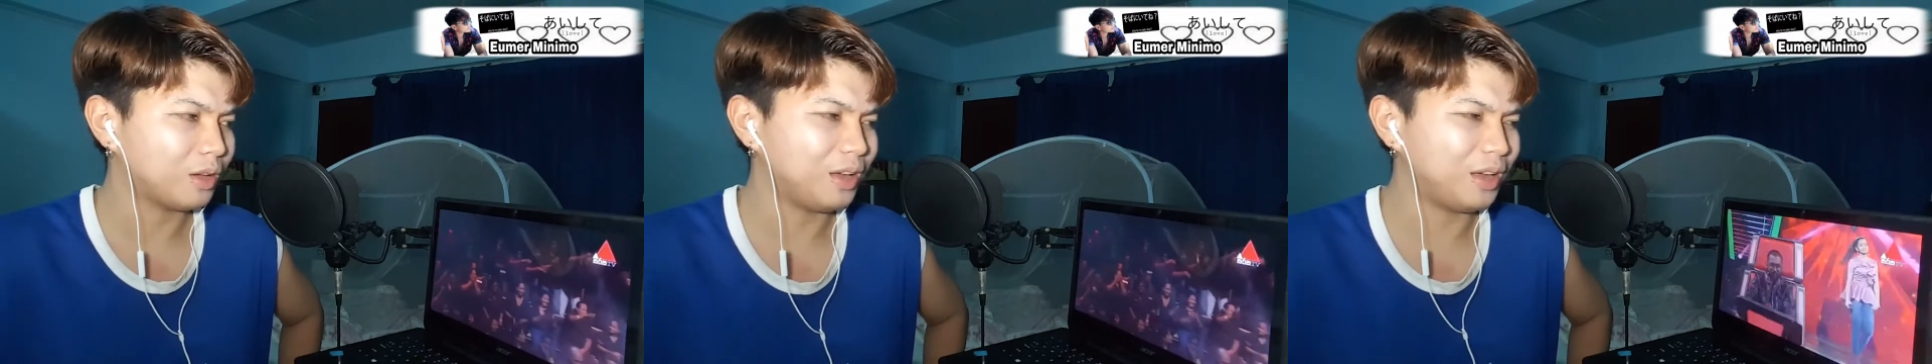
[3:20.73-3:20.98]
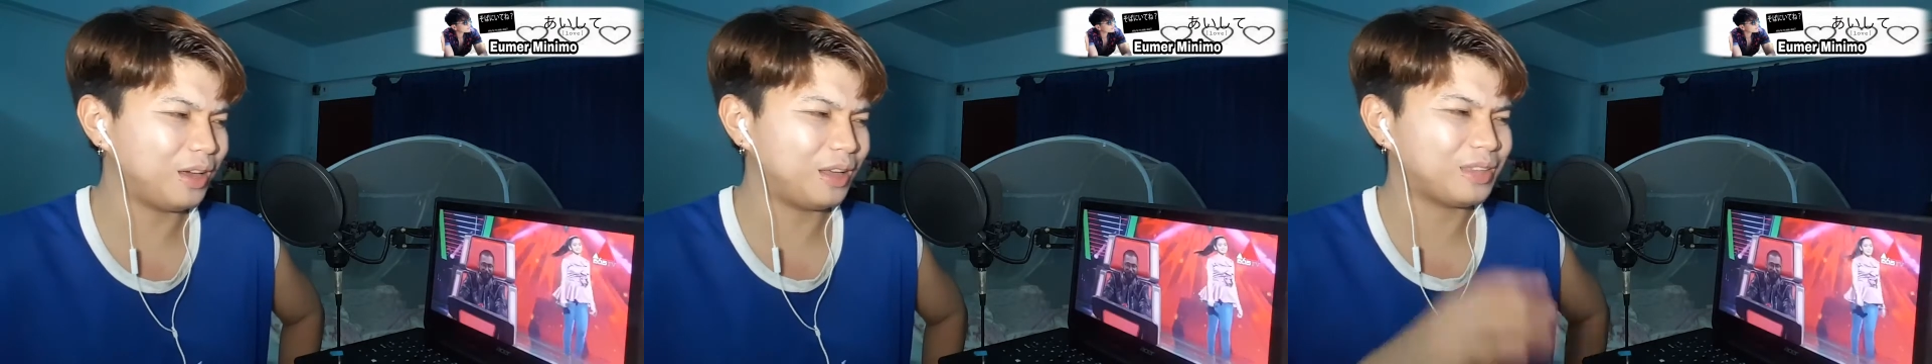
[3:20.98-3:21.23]

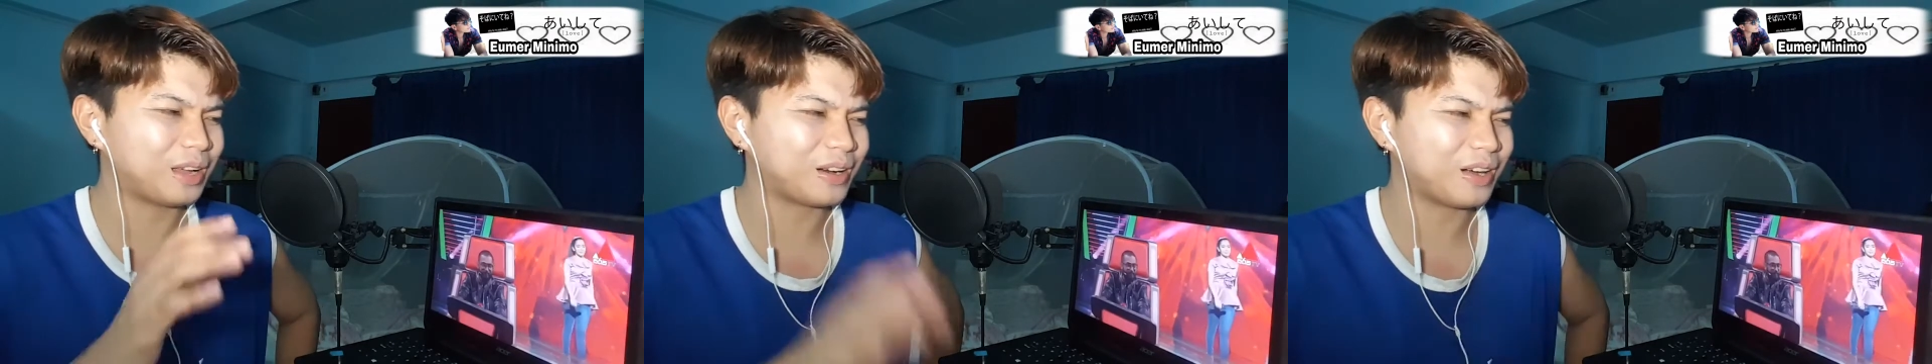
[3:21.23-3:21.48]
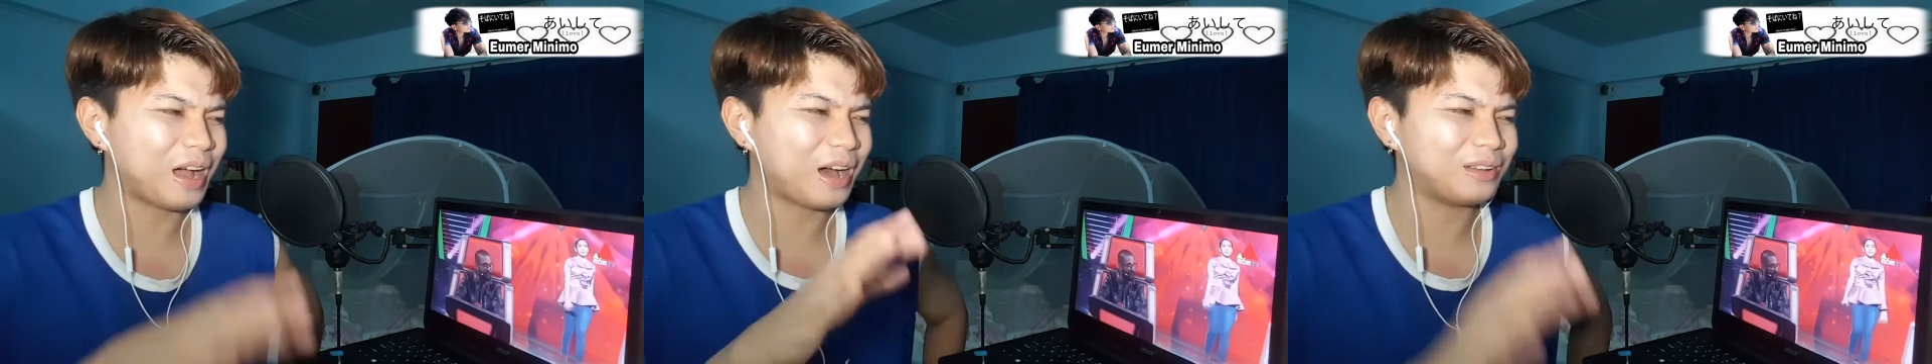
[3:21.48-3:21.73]
The
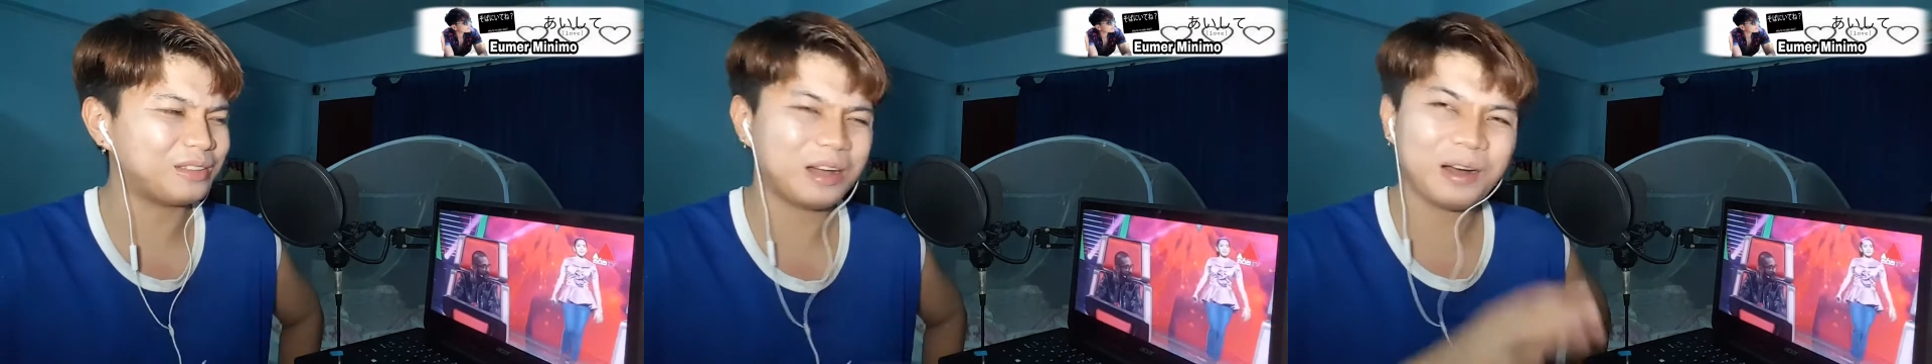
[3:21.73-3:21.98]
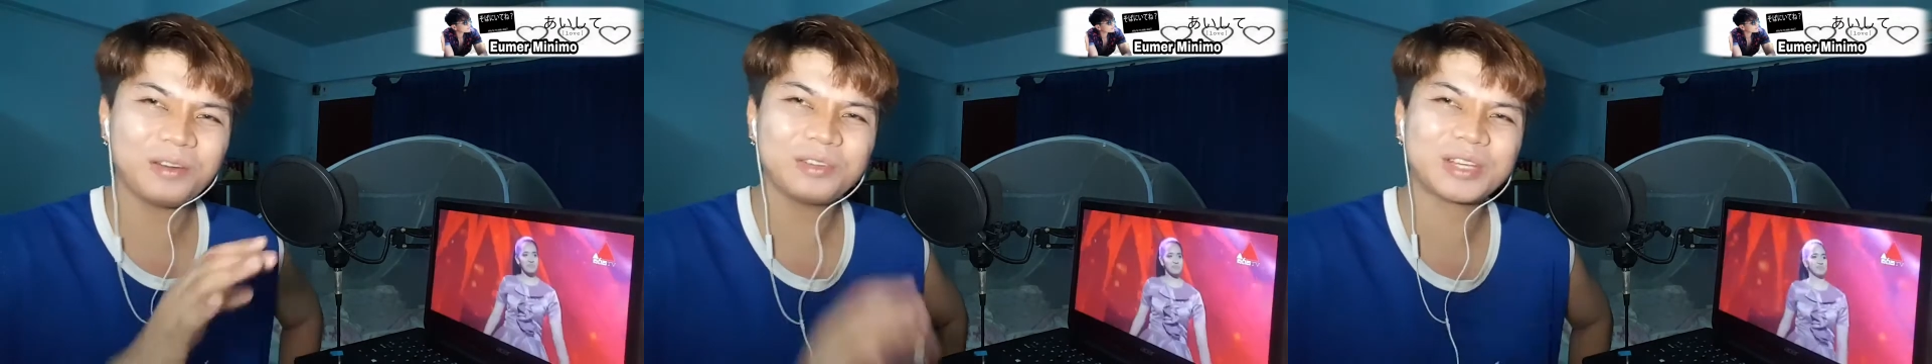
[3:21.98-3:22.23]
crowd, the
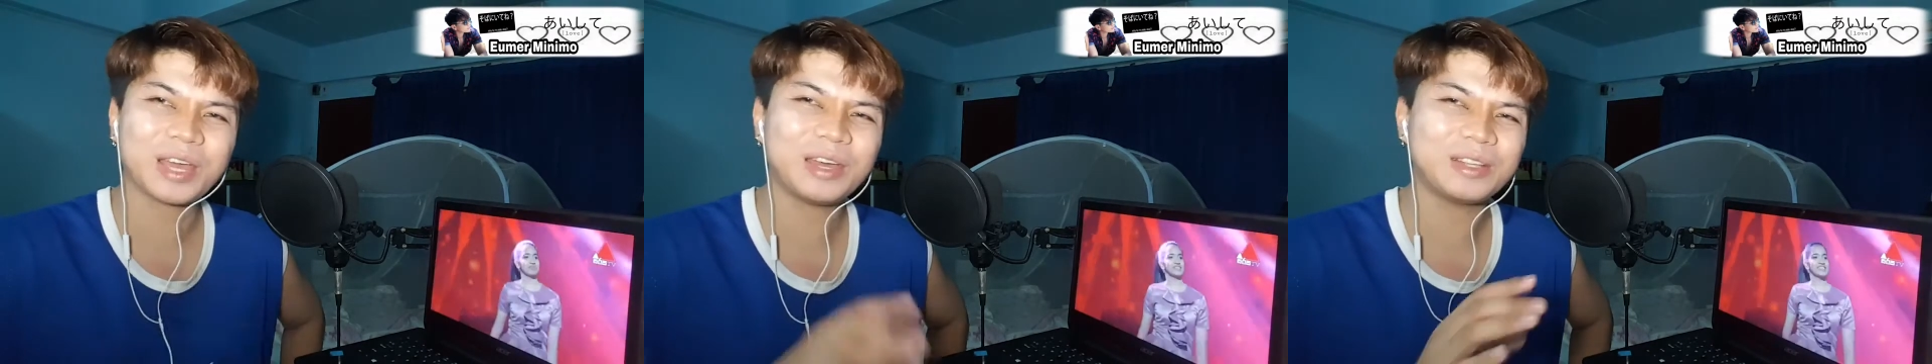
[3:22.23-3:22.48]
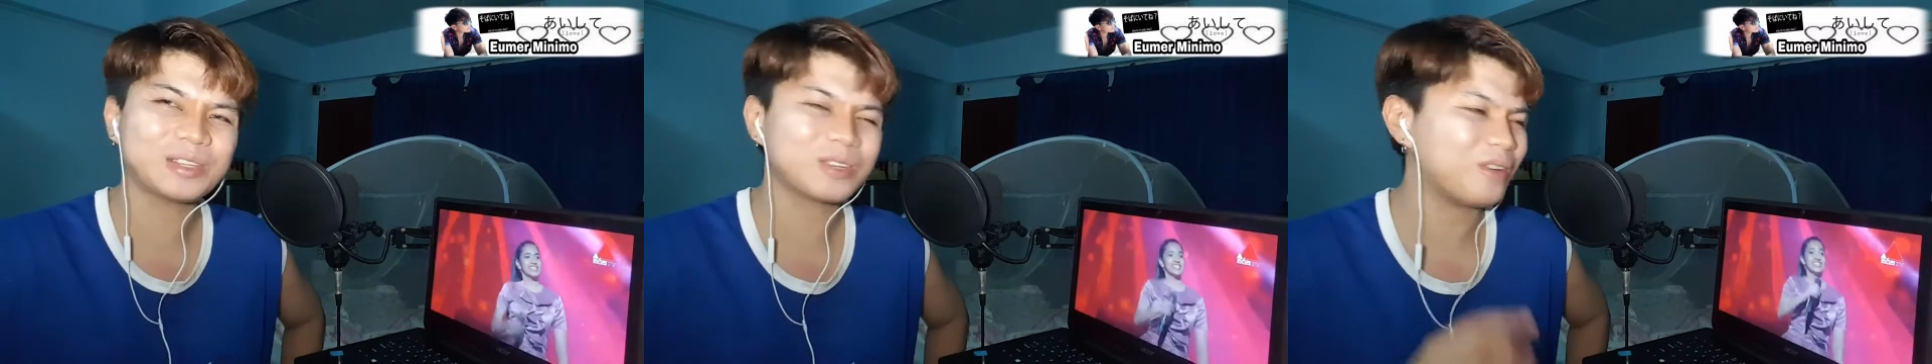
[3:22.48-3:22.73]

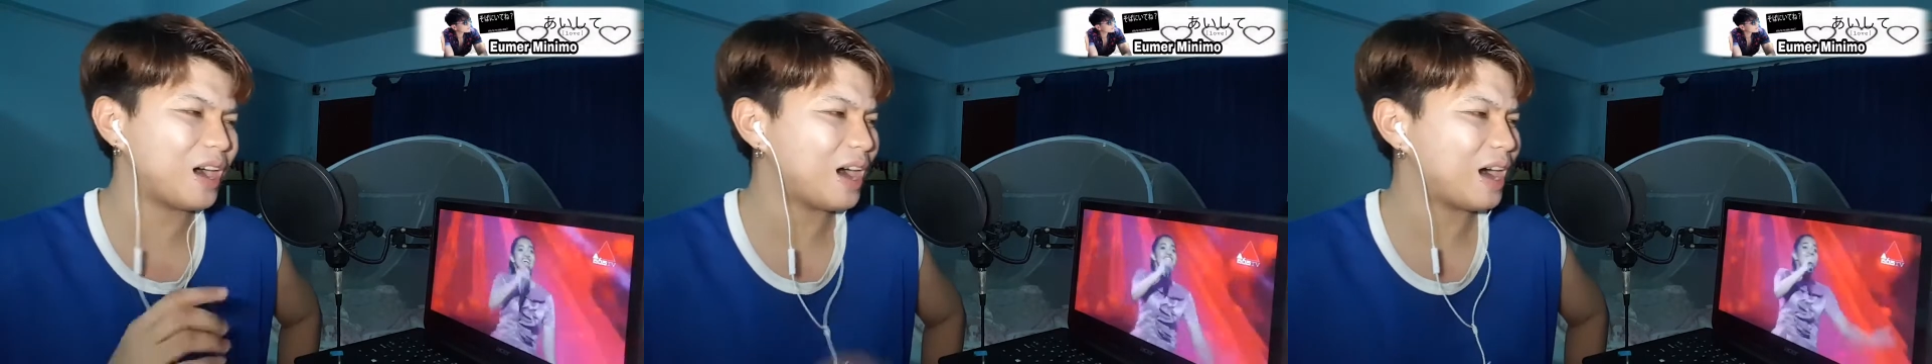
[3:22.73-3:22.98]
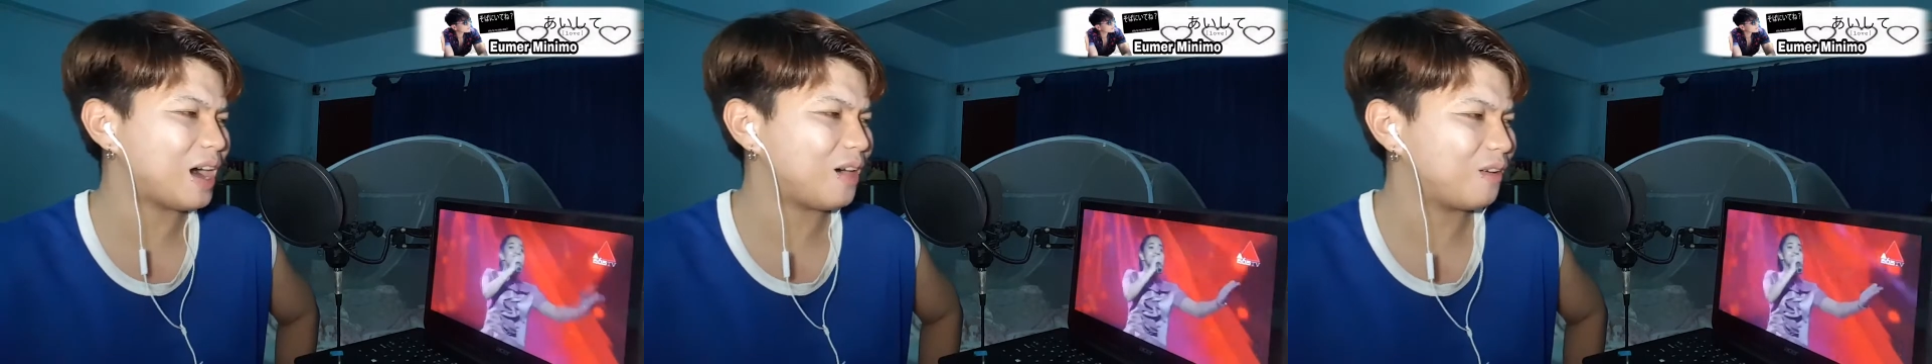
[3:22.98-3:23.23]
audience.
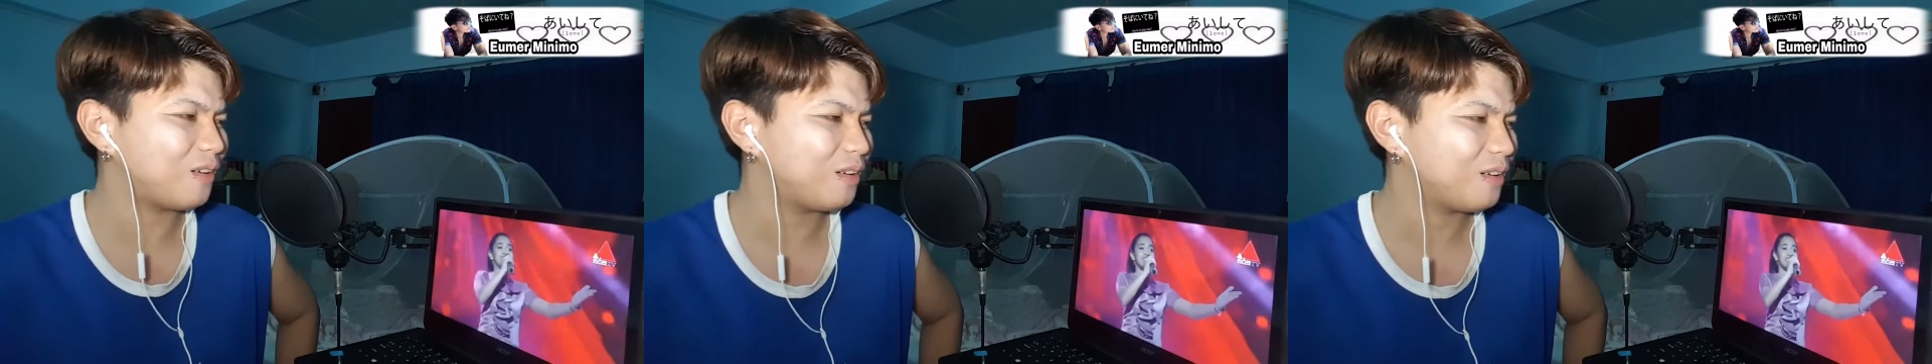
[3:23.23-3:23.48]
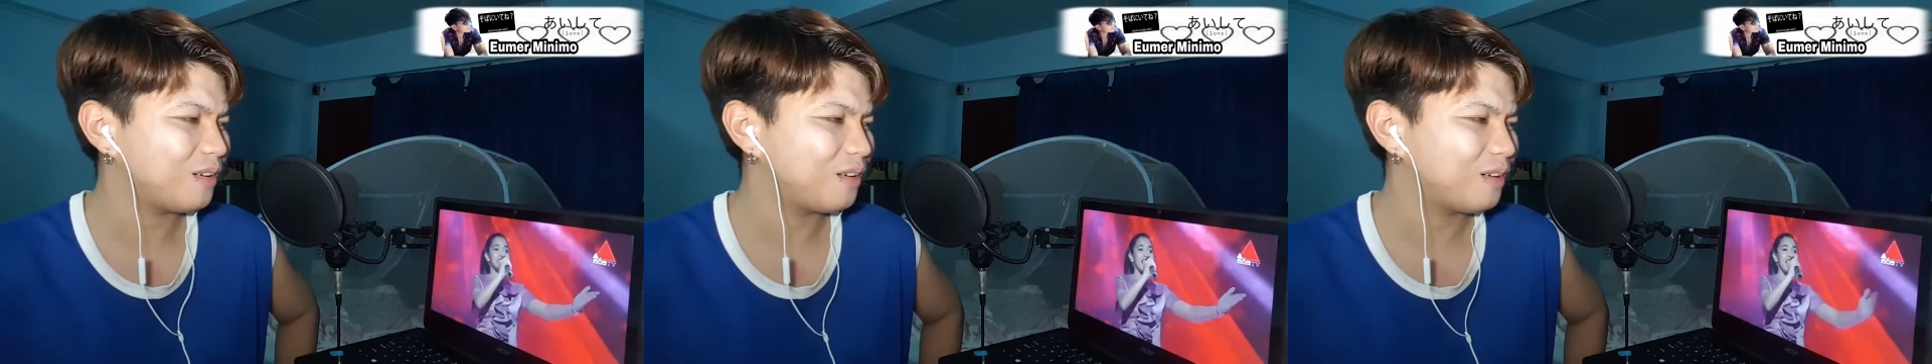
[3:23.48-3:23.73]
Wow.